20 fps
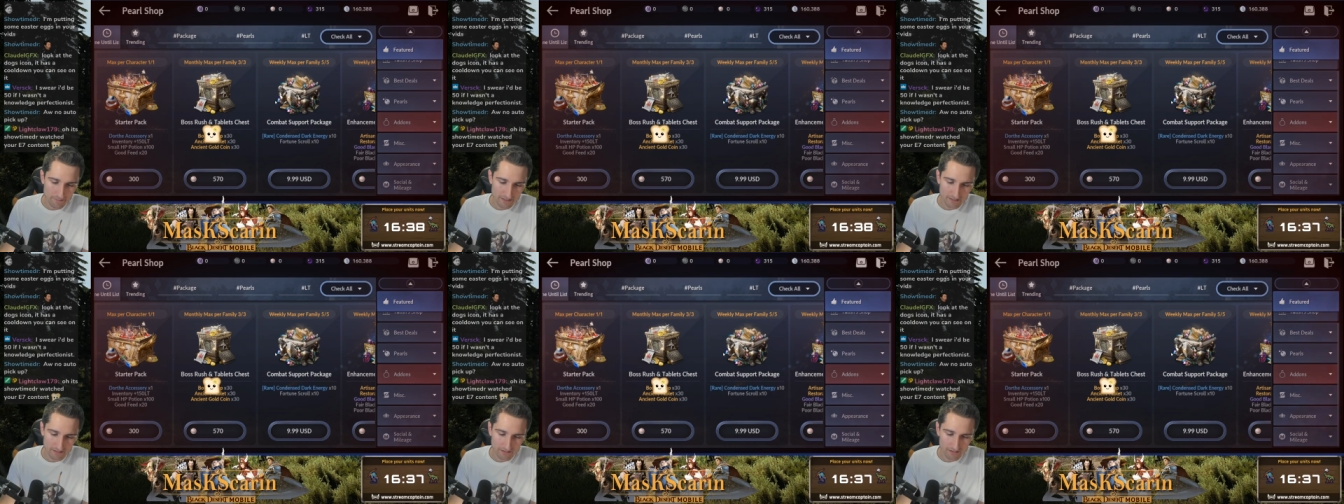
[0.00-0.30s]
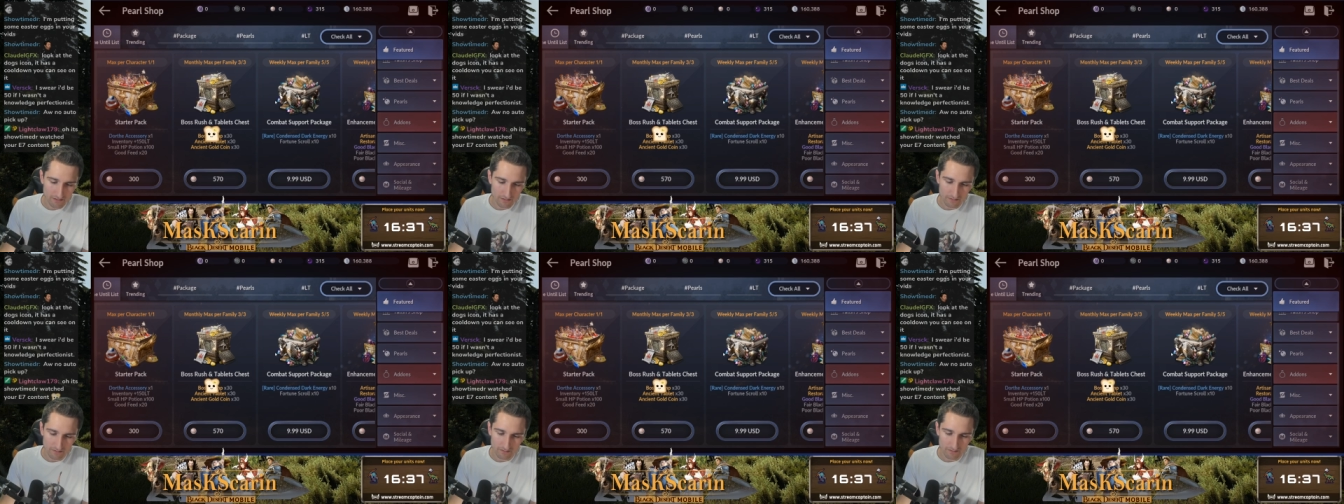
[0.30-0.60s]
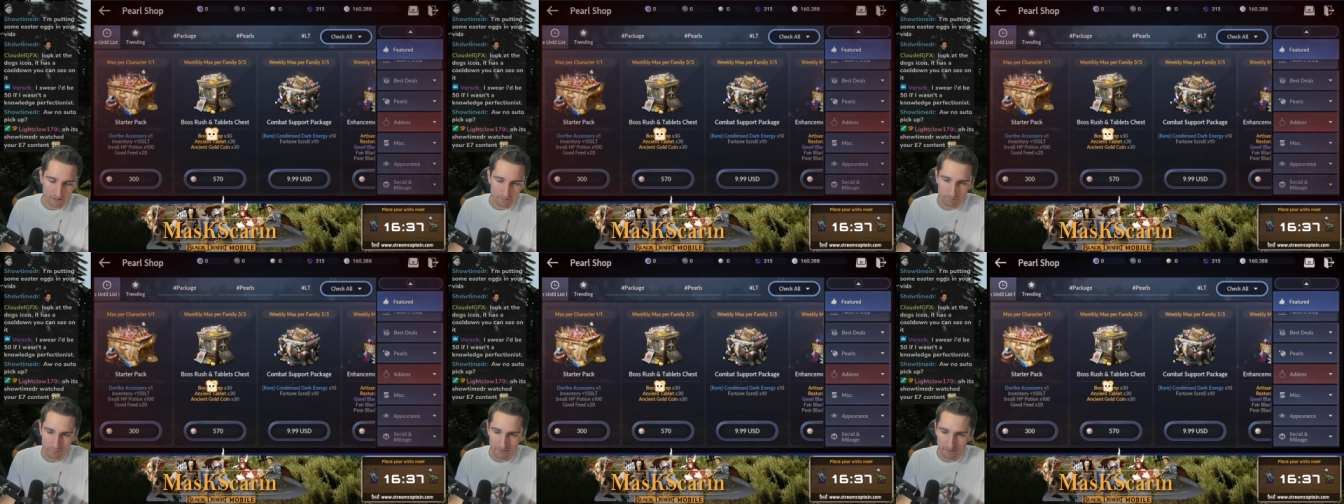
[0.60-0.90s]
mean,
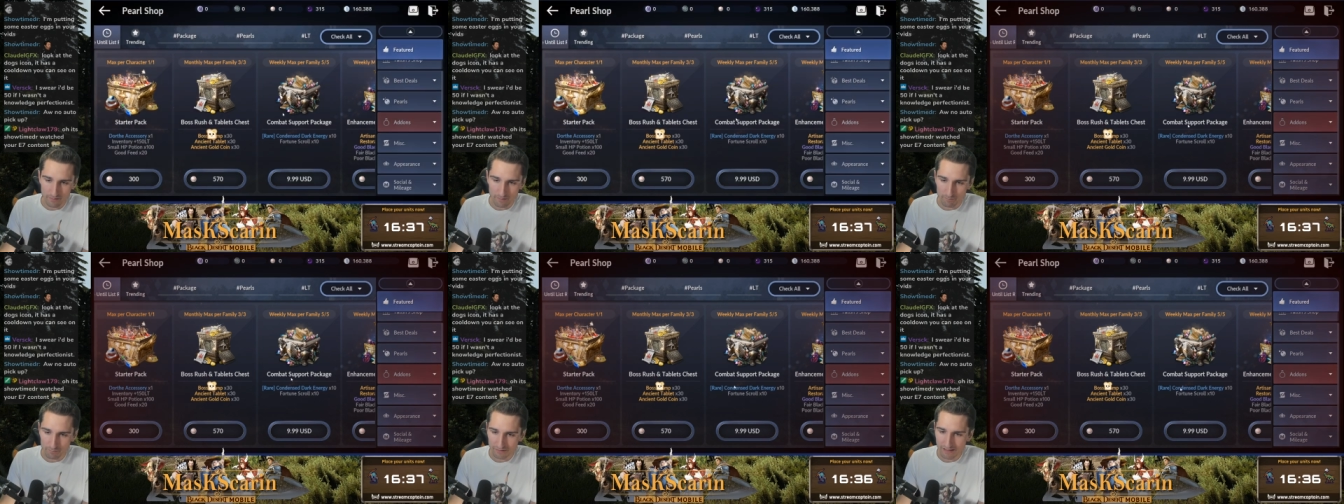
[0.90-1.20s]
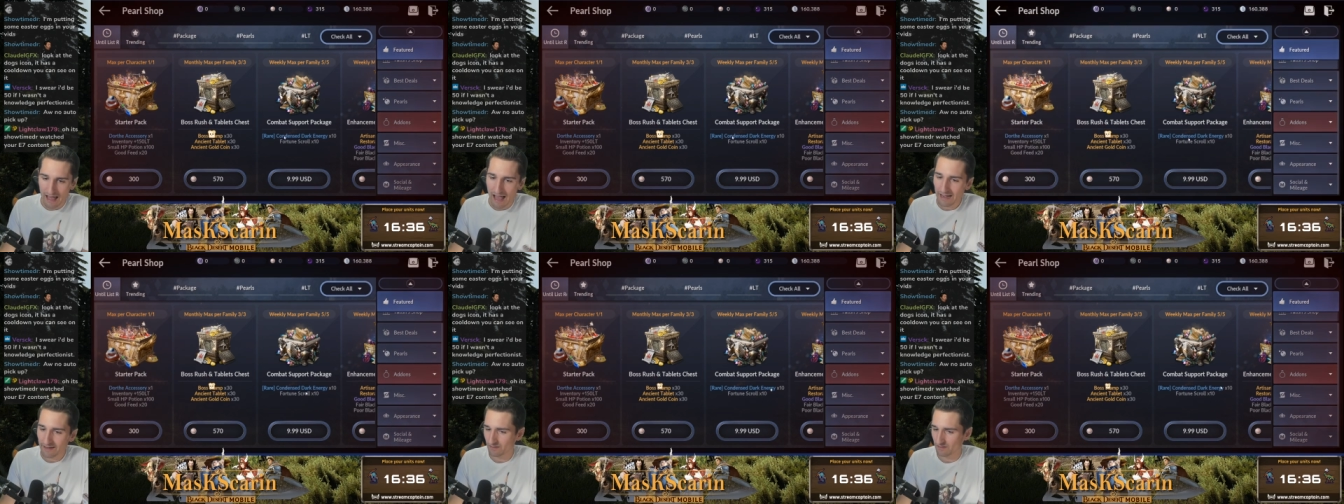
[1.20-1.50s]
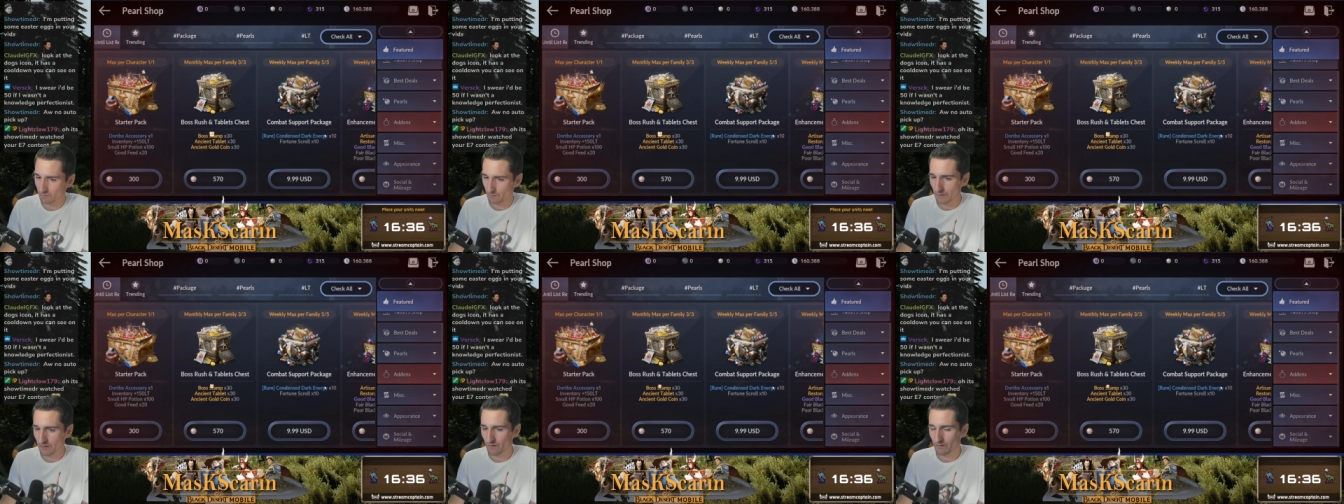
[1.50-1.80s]
a, a black
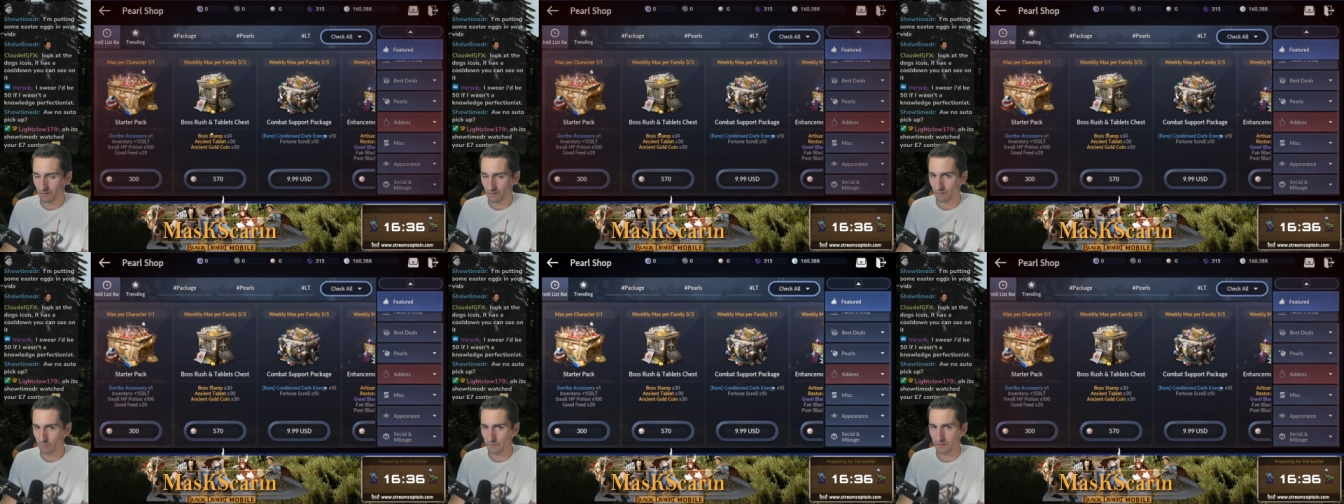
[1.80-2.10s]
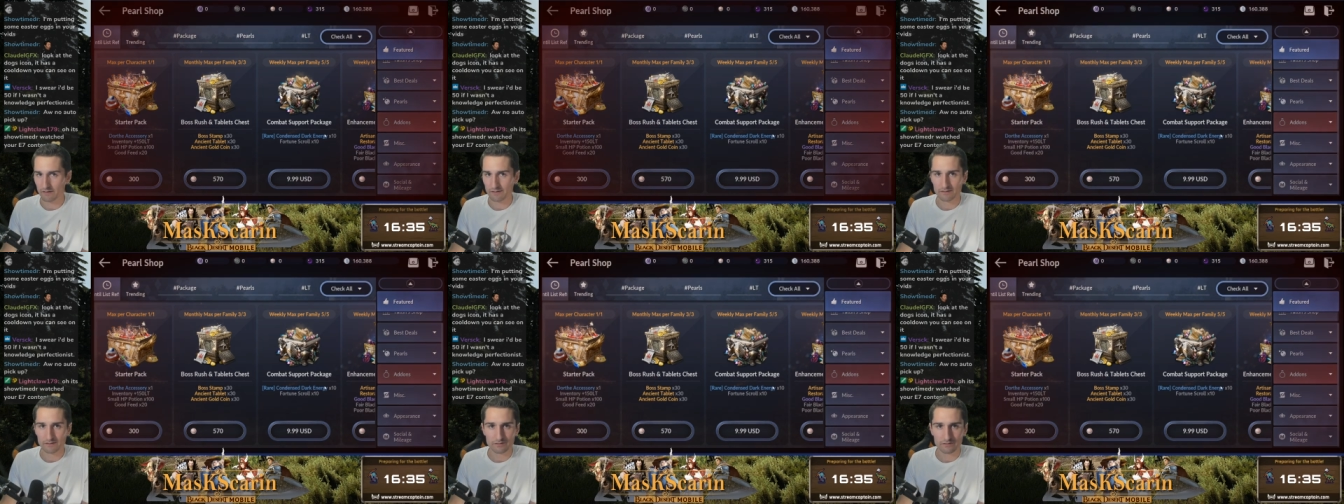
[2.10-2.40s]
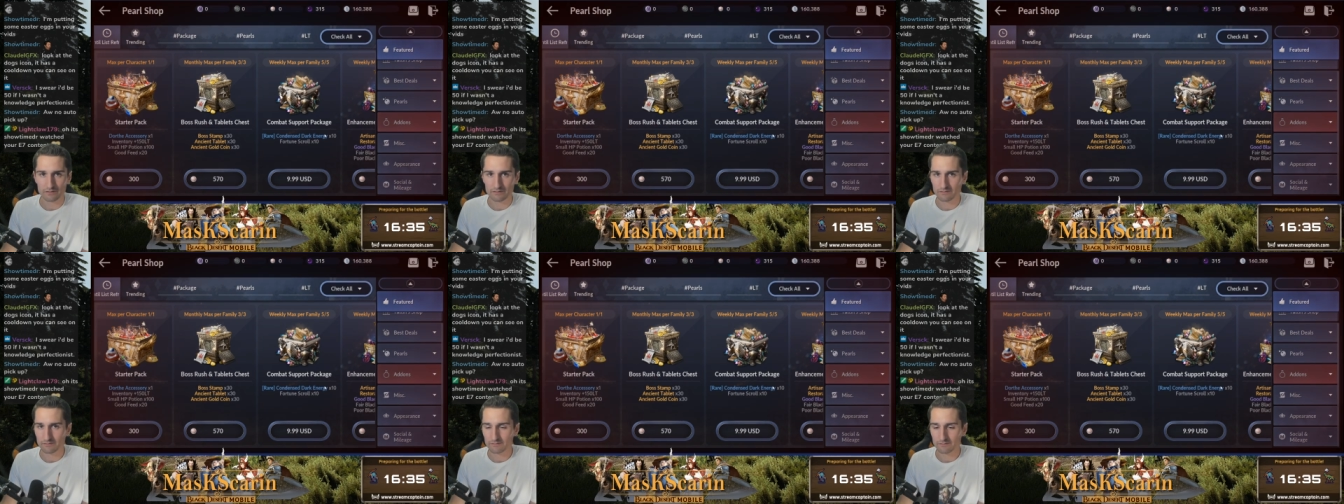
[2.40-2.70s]
spirit
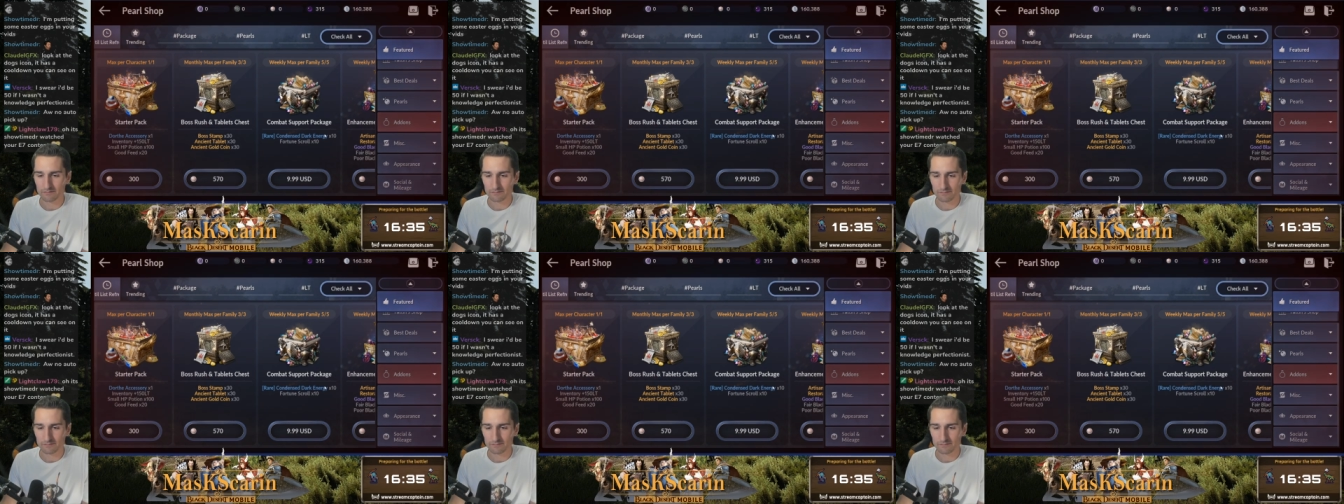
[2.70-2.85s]
experience,